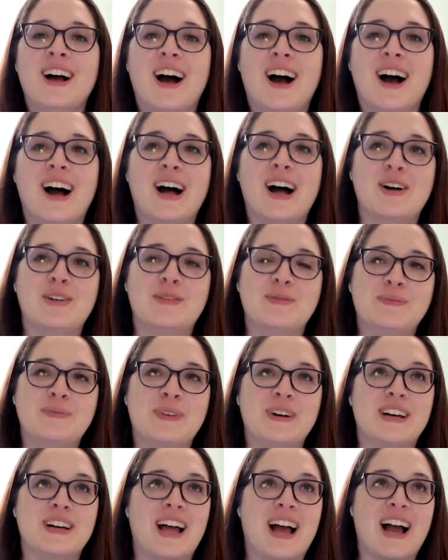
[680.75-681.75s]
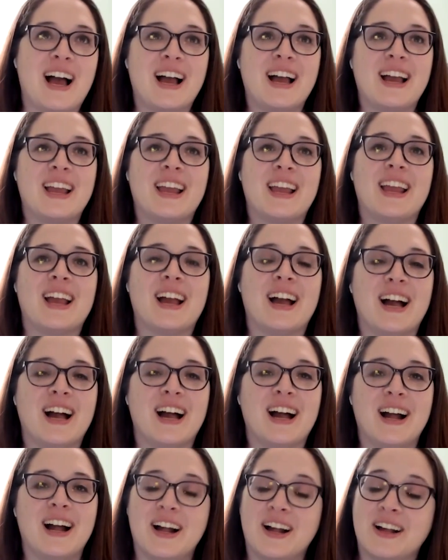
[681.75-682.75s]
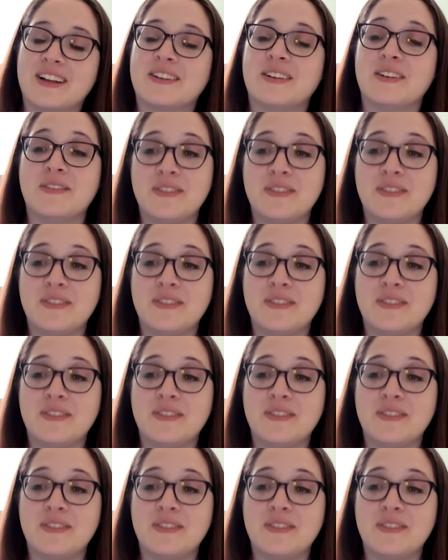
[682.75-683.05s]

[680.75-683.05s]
But I